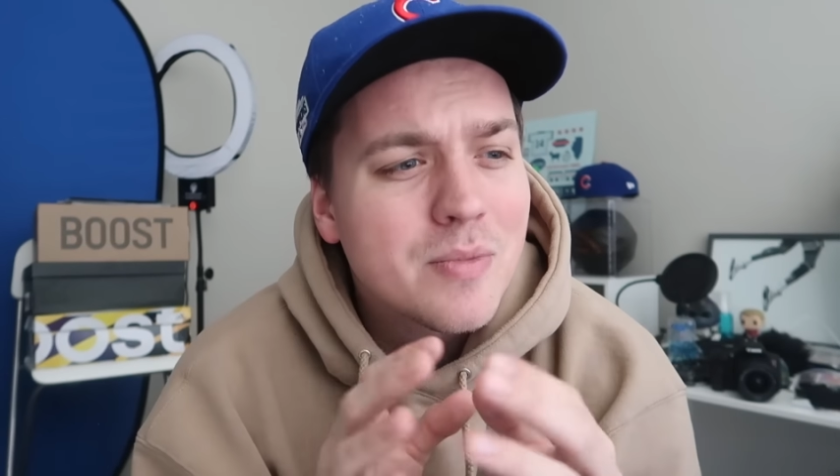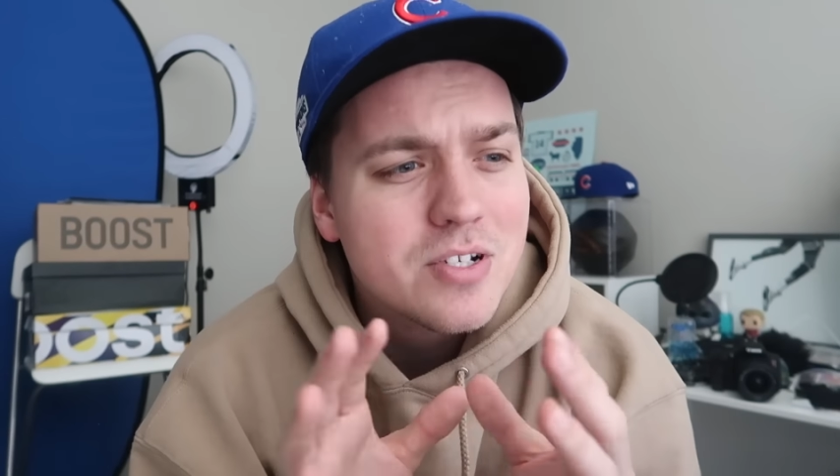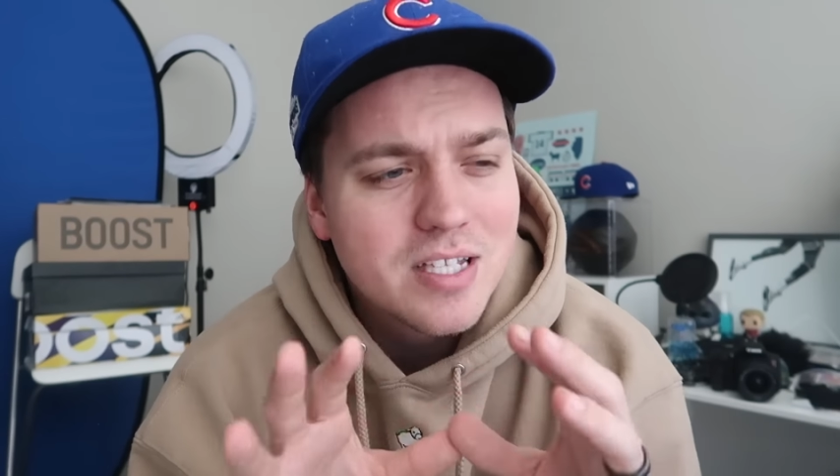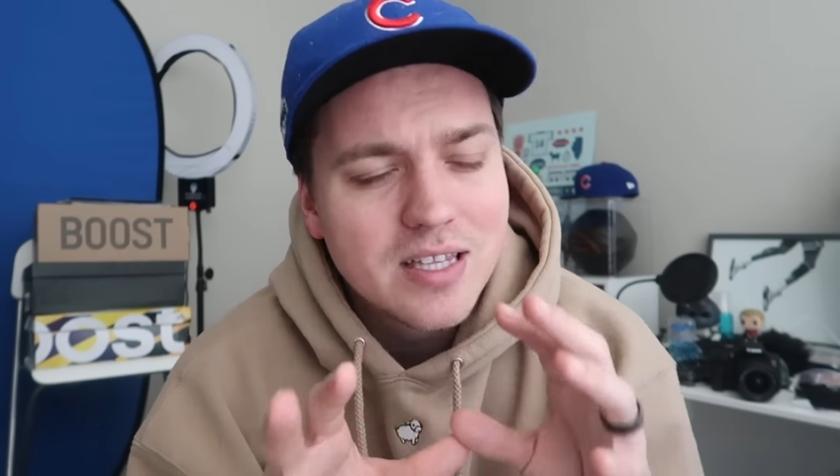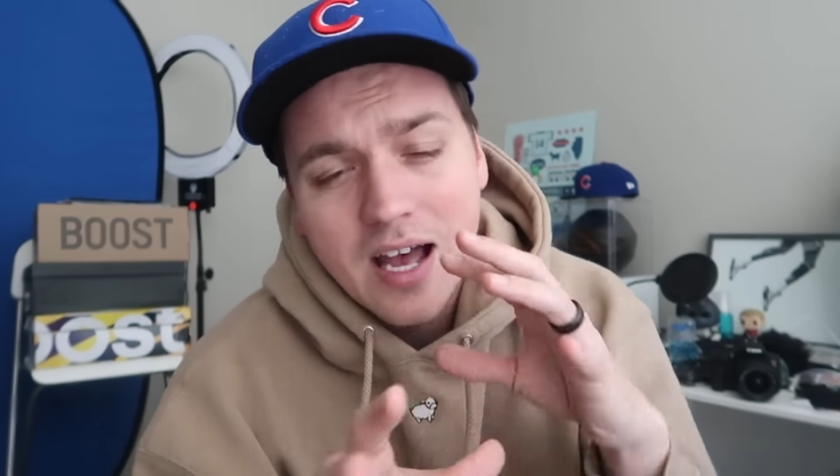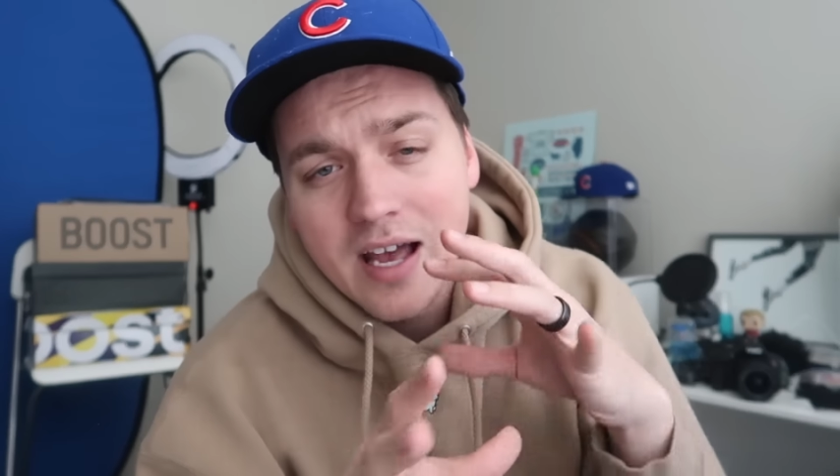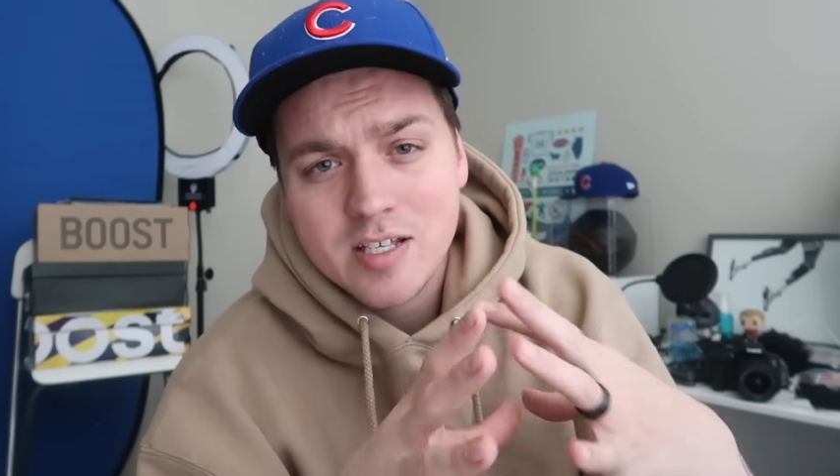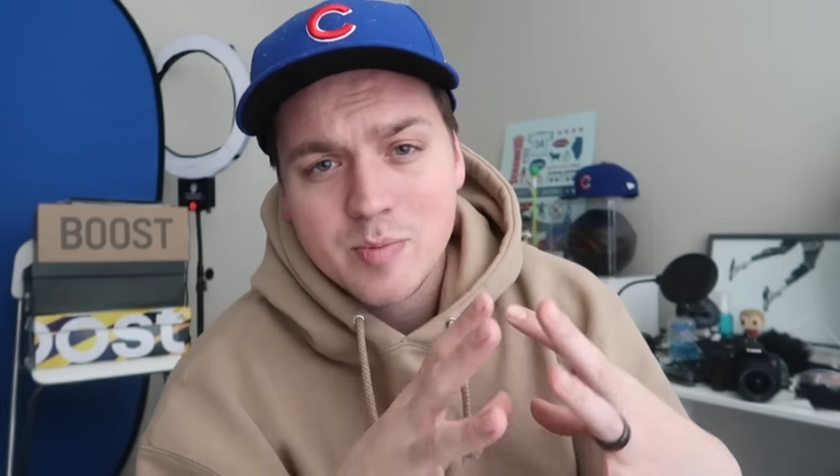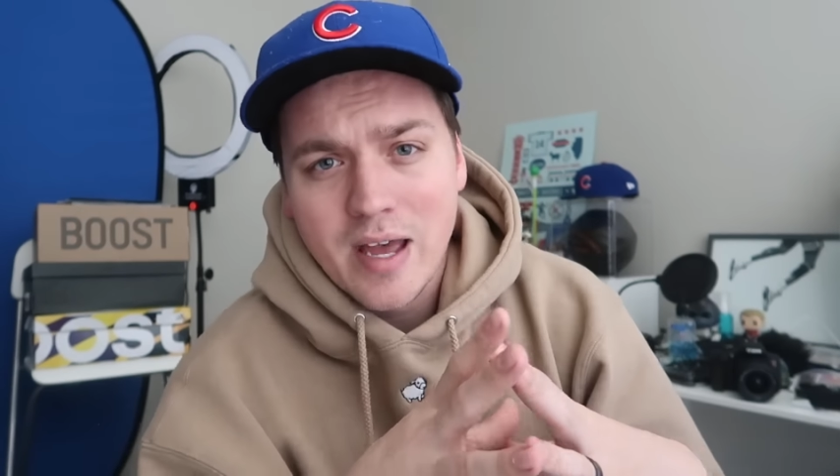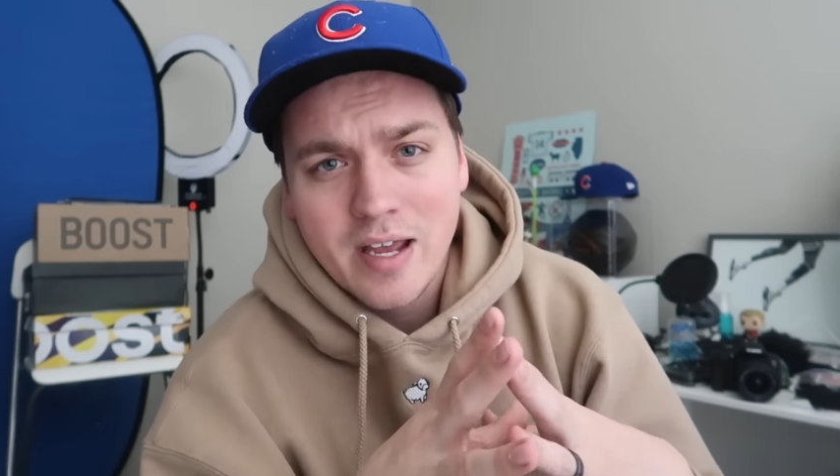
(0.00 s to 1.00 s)
much like the
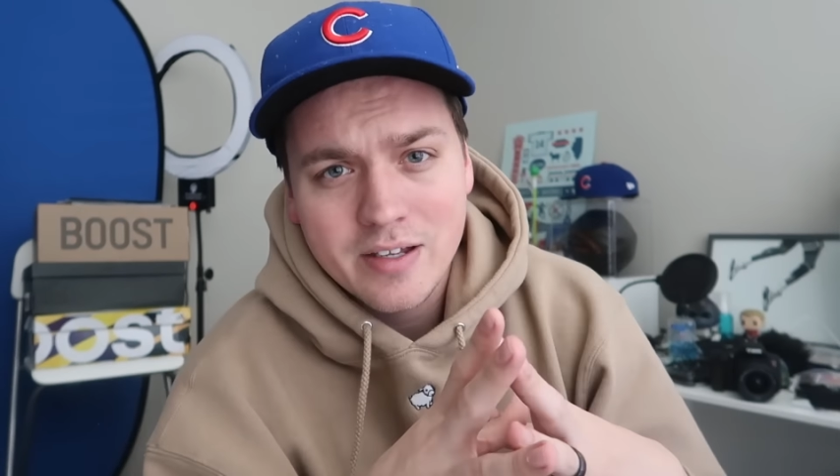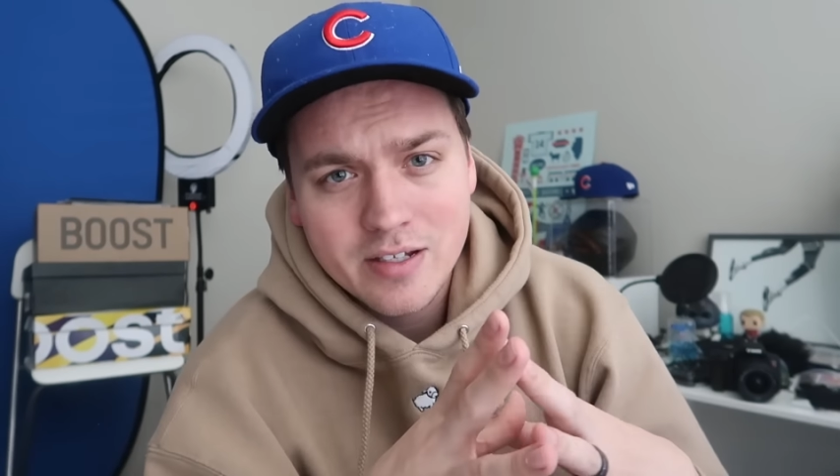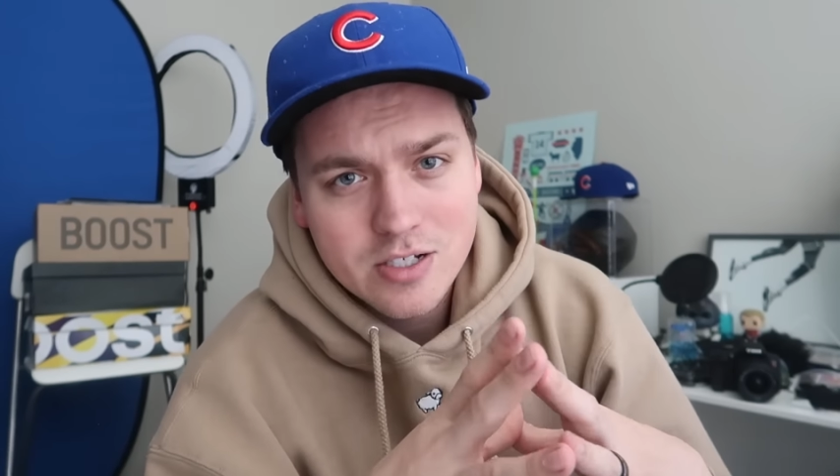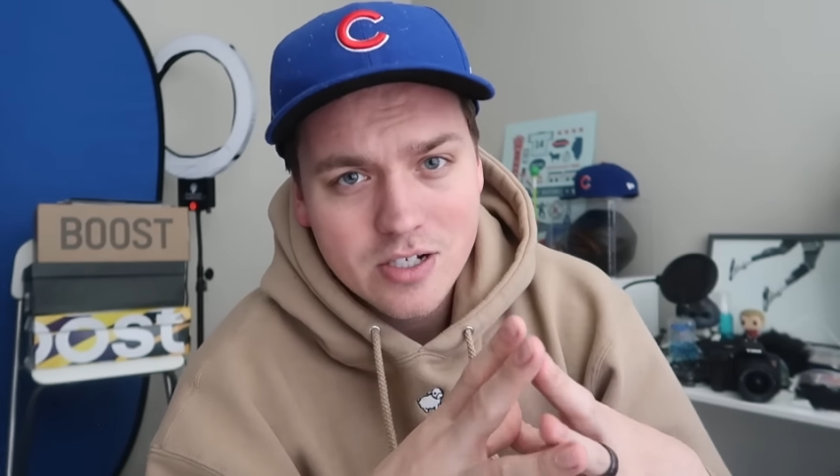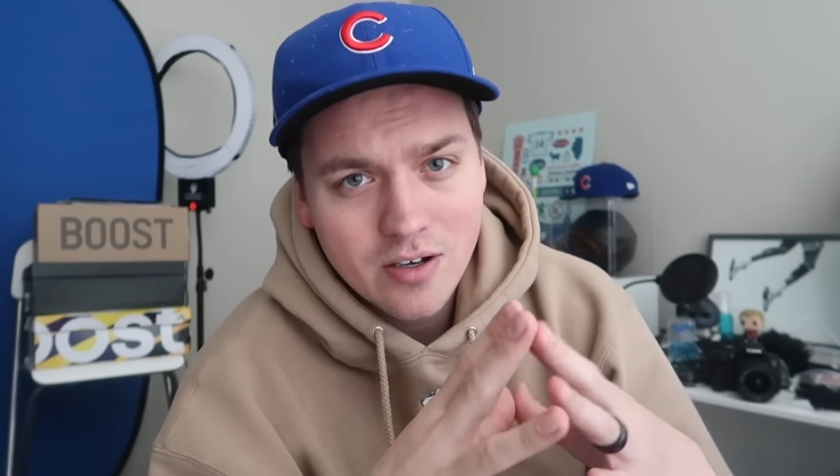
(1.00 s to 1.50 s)
highest package